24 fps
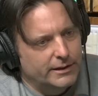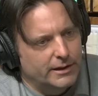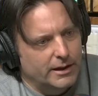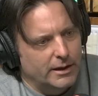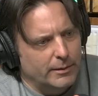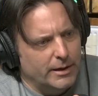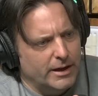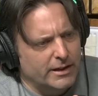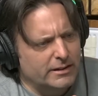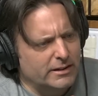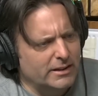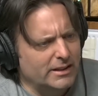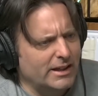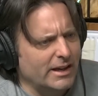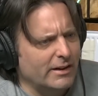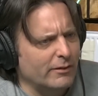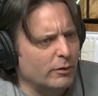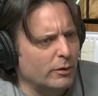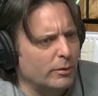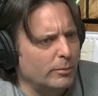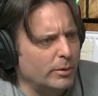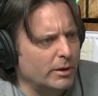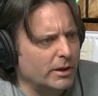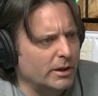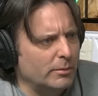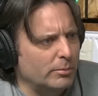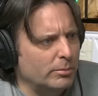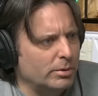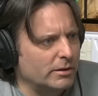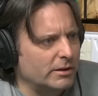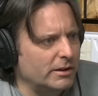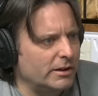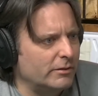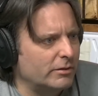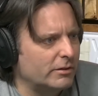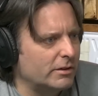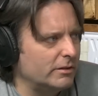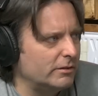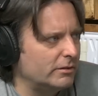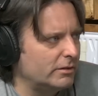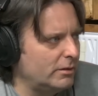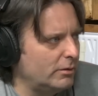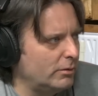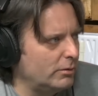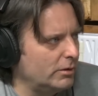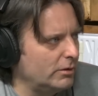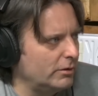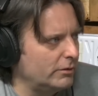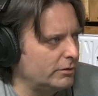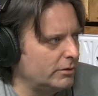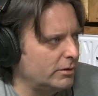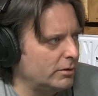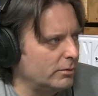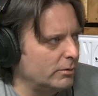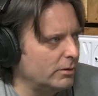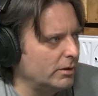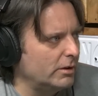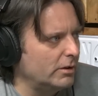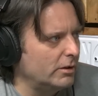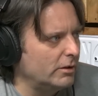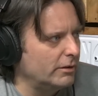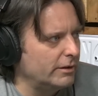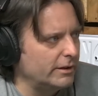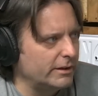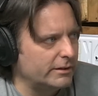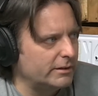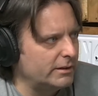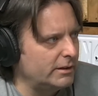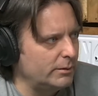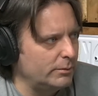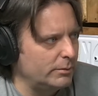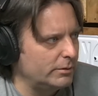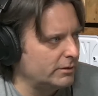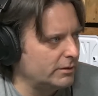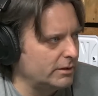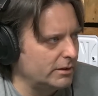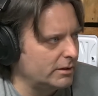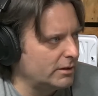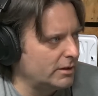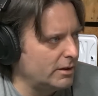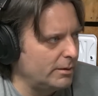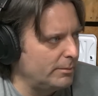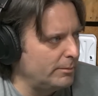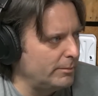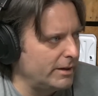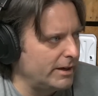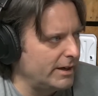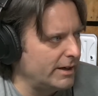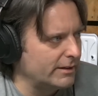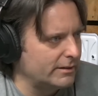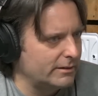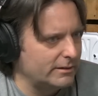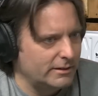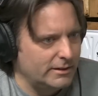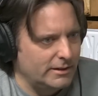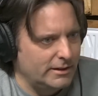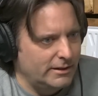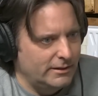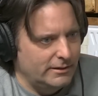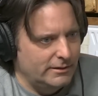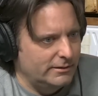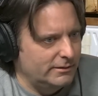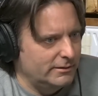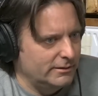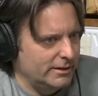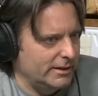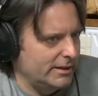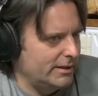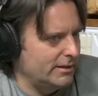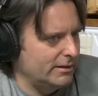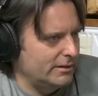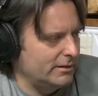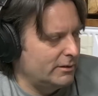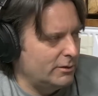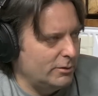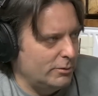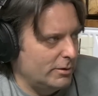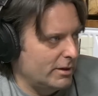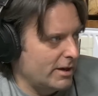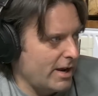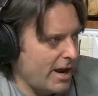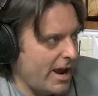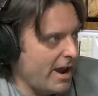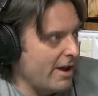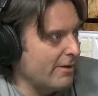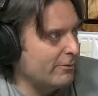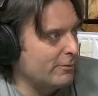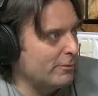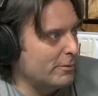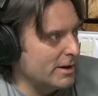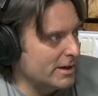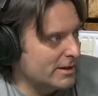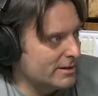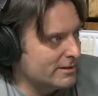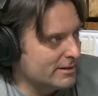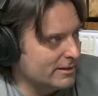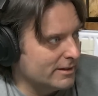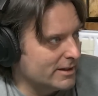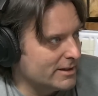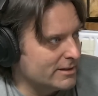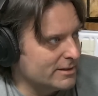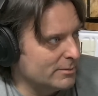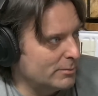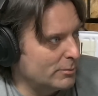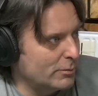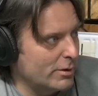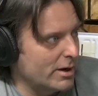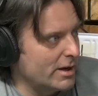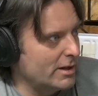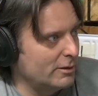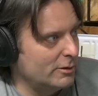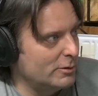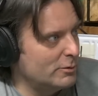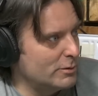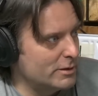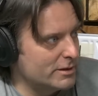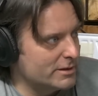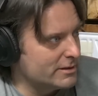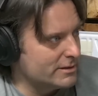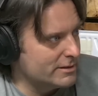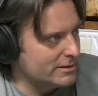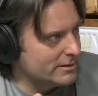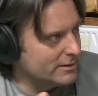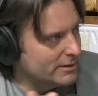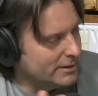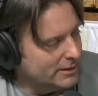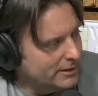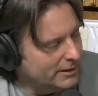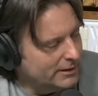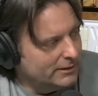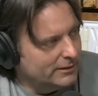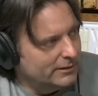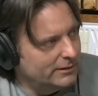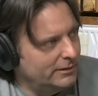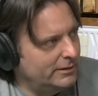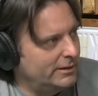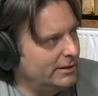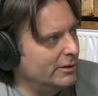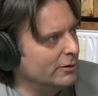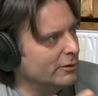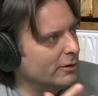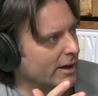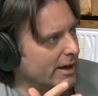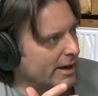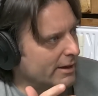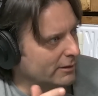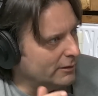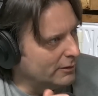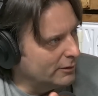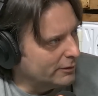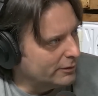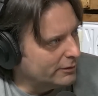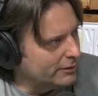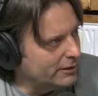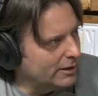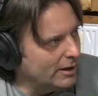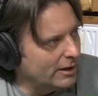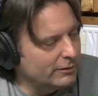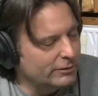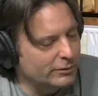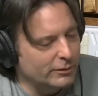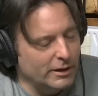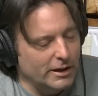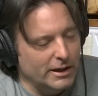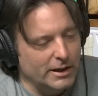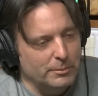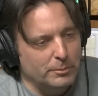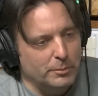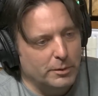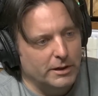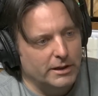I think everybody believed, because Kirill's Kirill, that he was going to come back like in 2.5 weeks, like some Ray Lewis deer antler stuff. Right.